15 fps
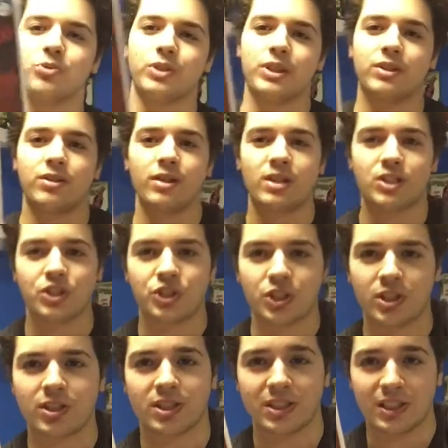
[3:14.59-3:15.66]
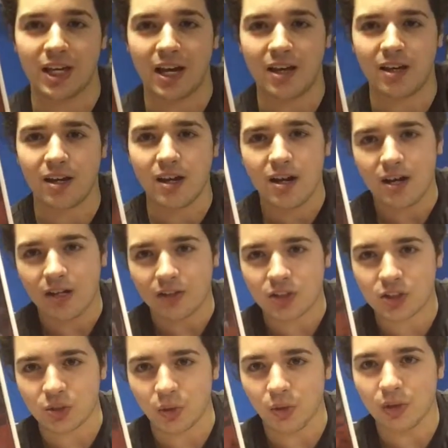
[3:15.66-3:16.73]
read this just yet,
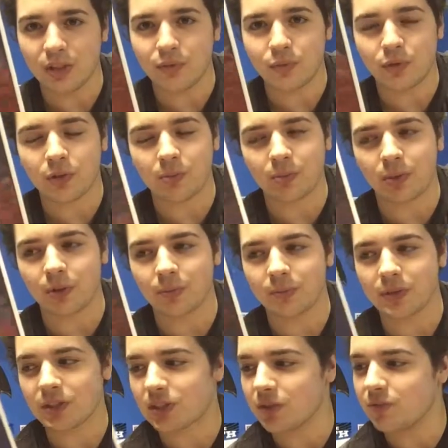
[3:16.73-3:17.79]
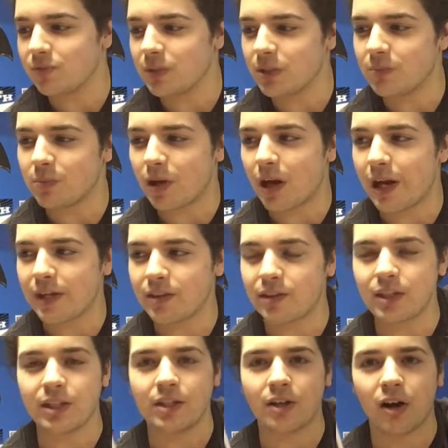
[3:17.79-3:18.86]
solely for the purpose of me buying
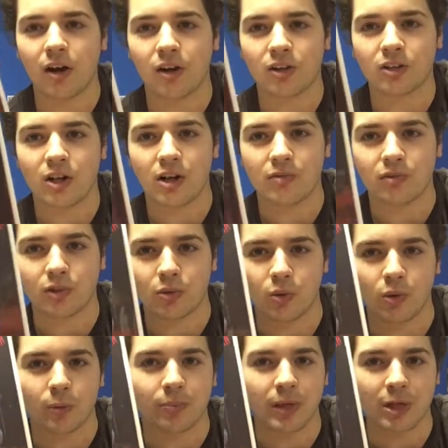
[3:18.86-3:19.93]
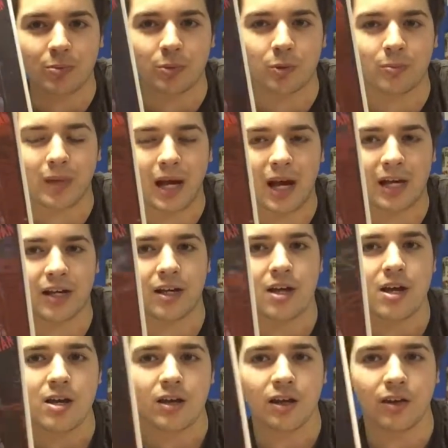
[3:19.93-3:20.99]
the hardcover or paperback
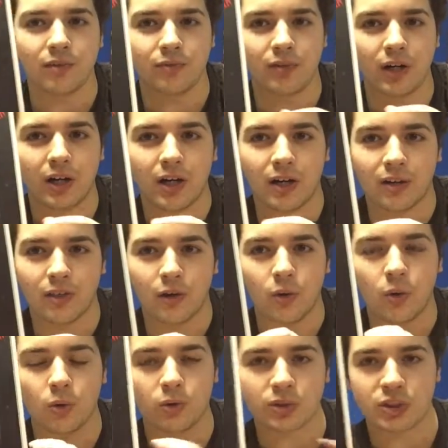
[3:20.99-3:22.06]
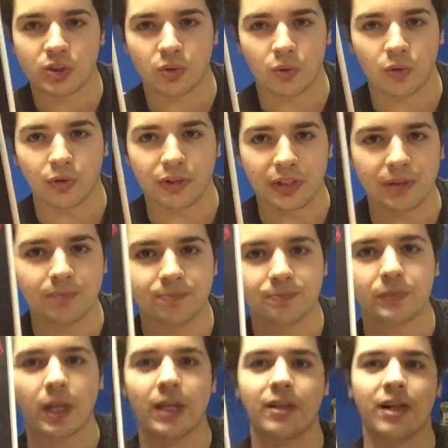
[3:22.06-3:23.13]
of the whole story,
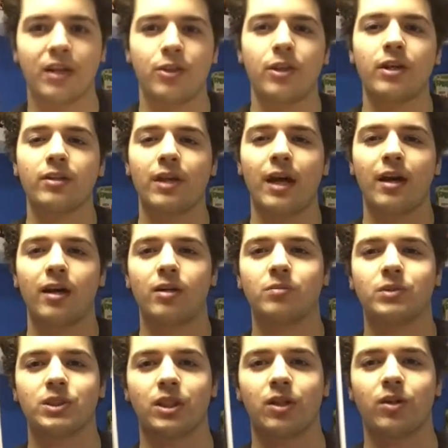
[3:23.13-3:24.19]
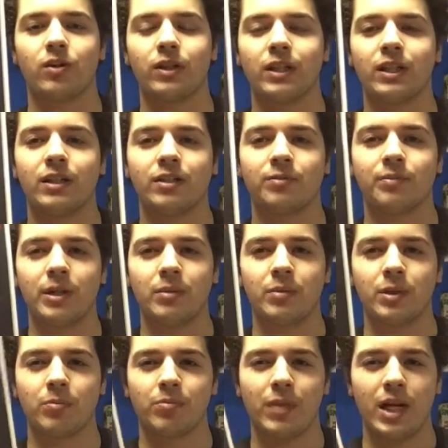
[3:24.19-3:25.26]
and I think that comes out in
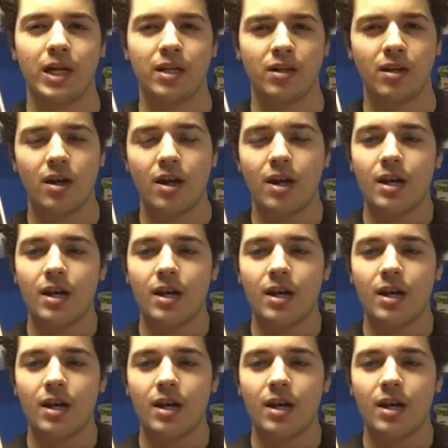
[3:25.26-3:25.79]
maybe May.